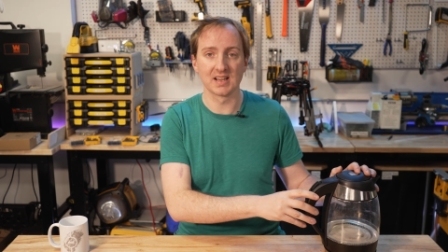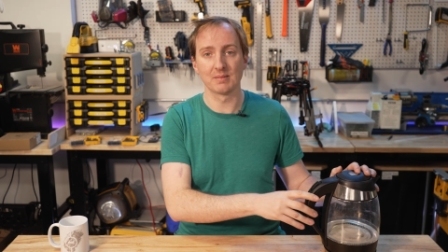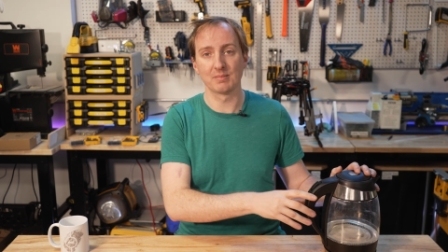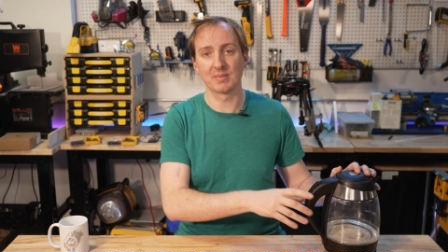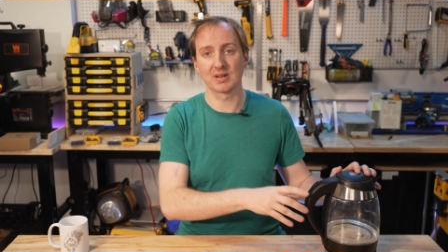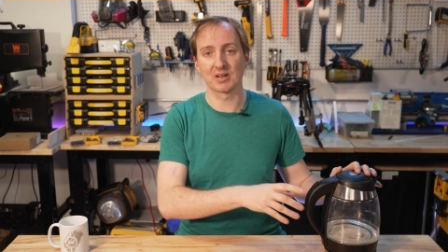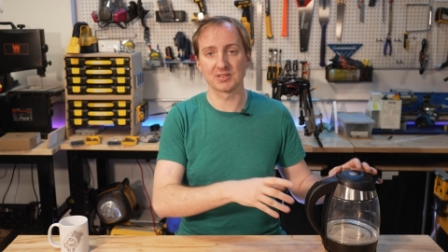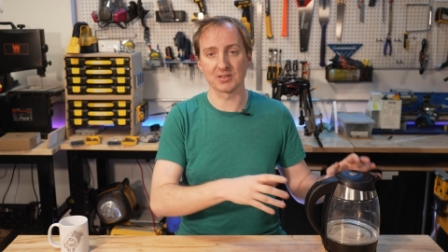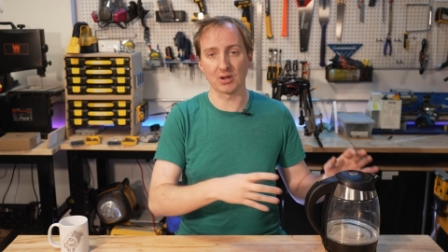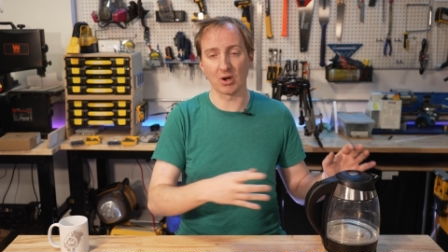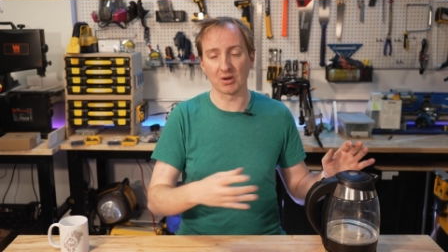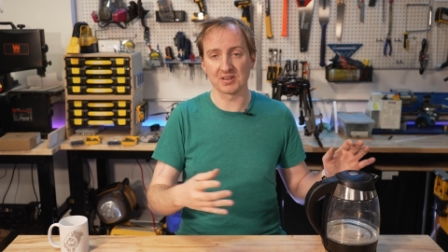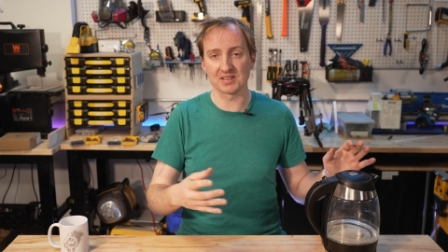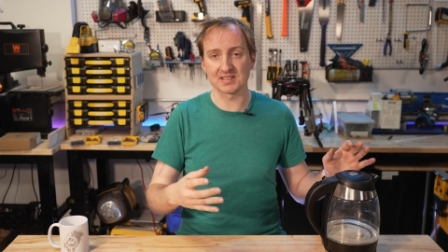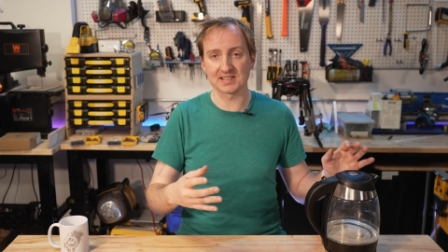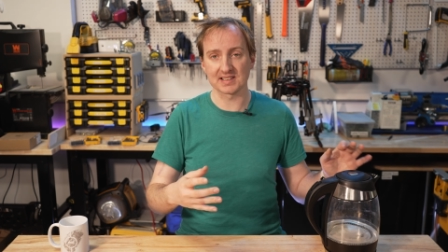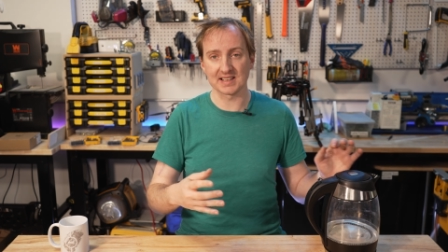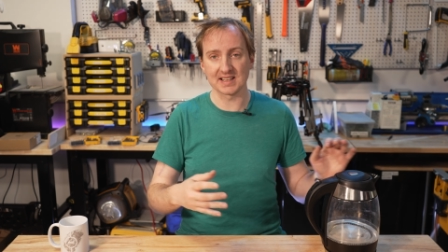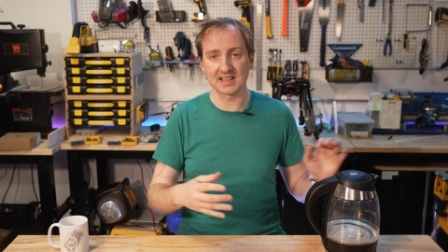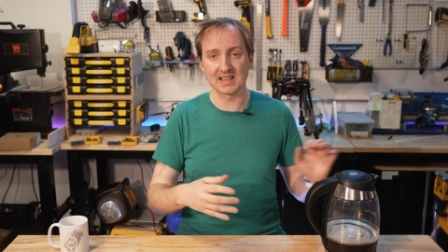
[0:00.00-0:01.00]
because
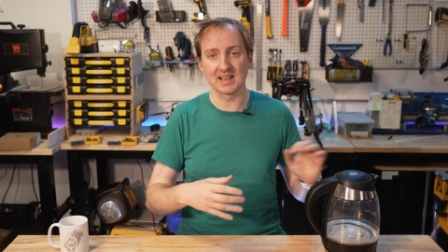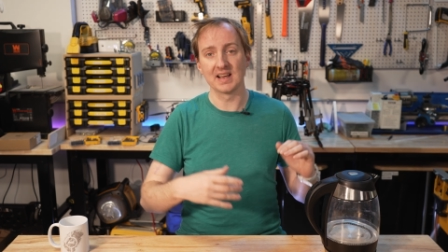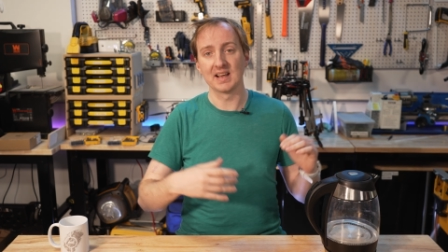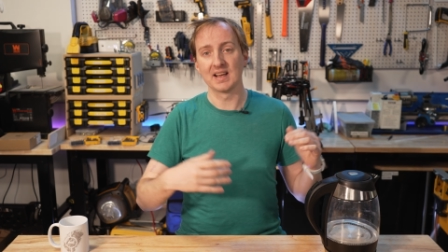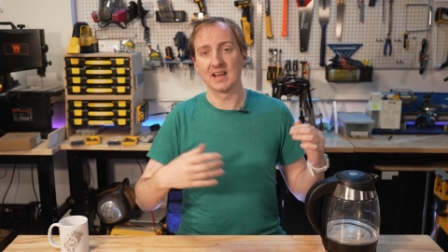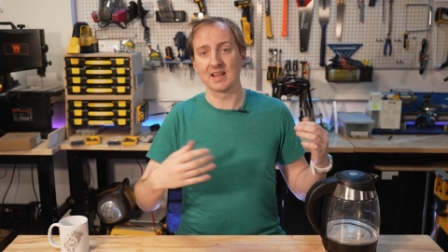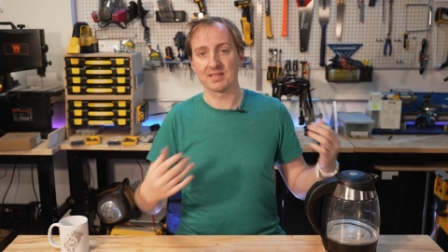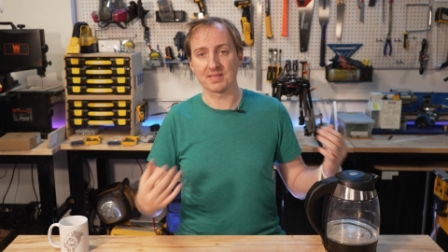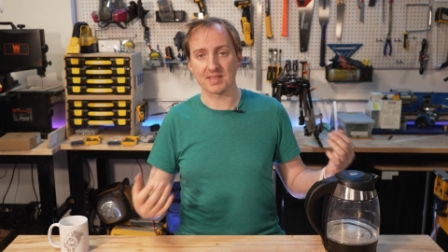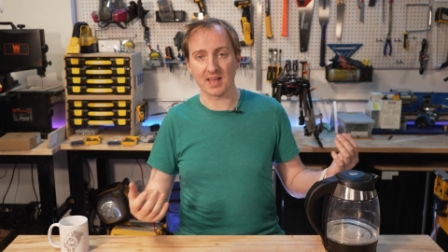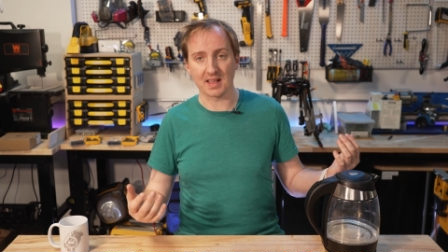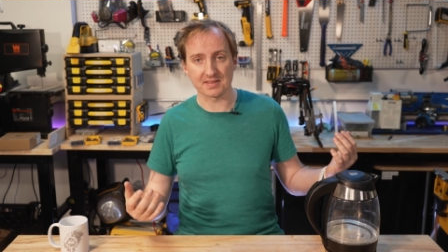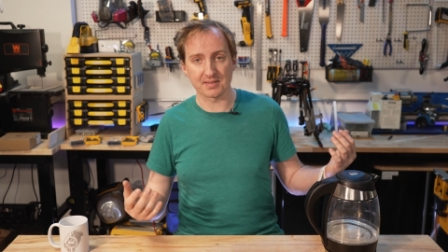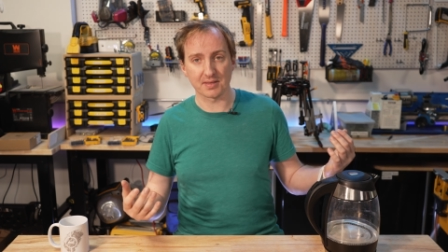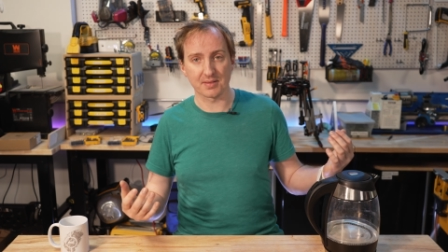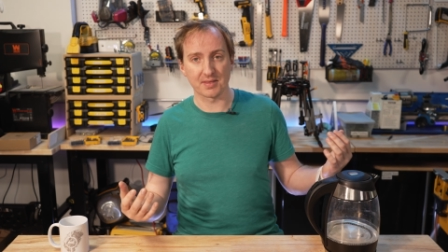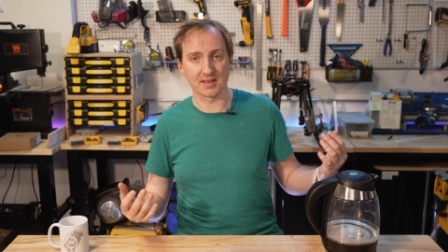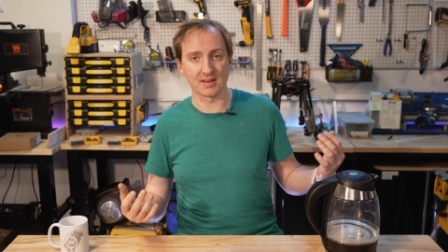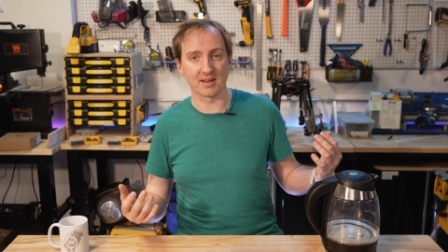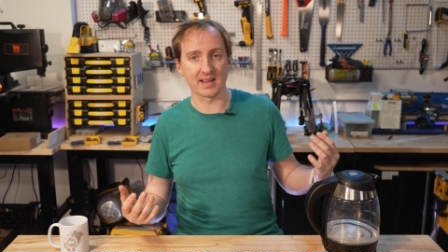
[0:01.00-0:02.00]
honestly, that's
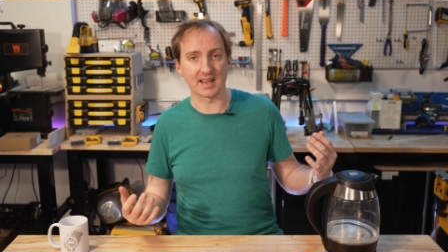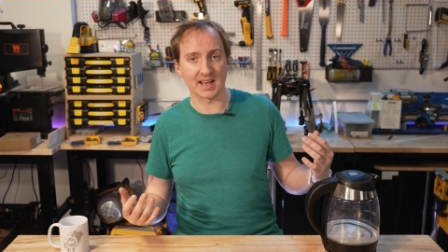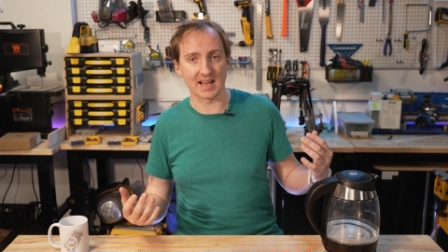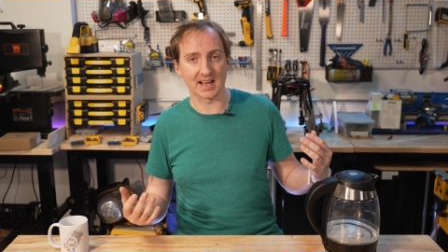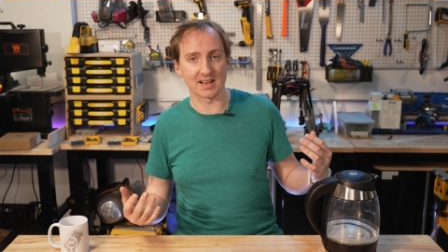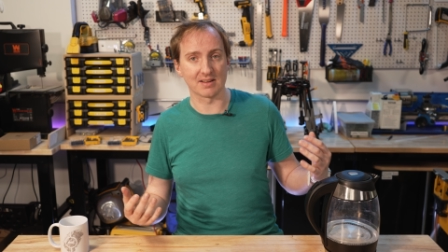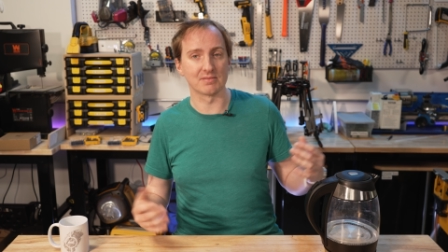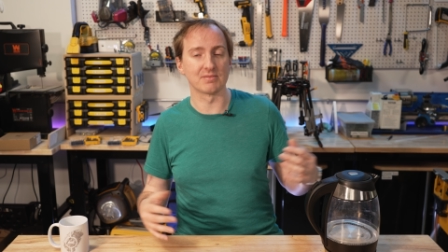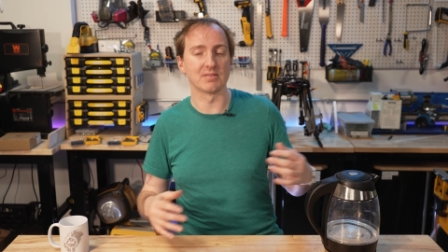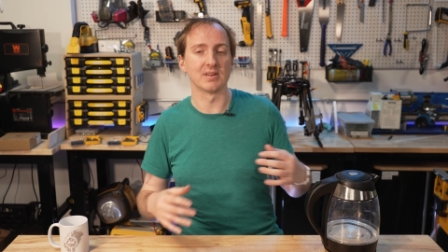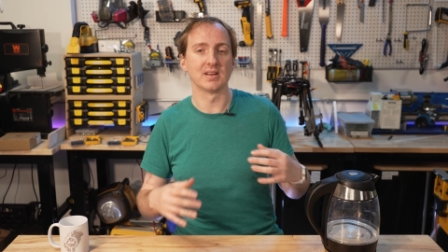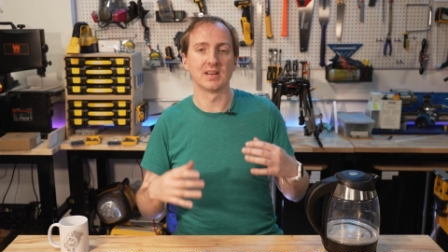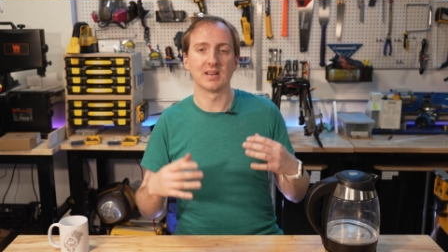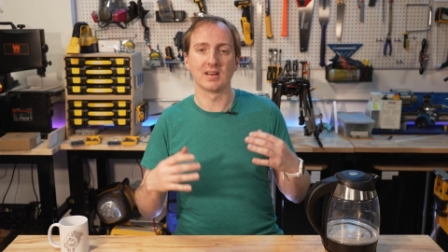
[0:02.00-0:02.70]
the thing I have.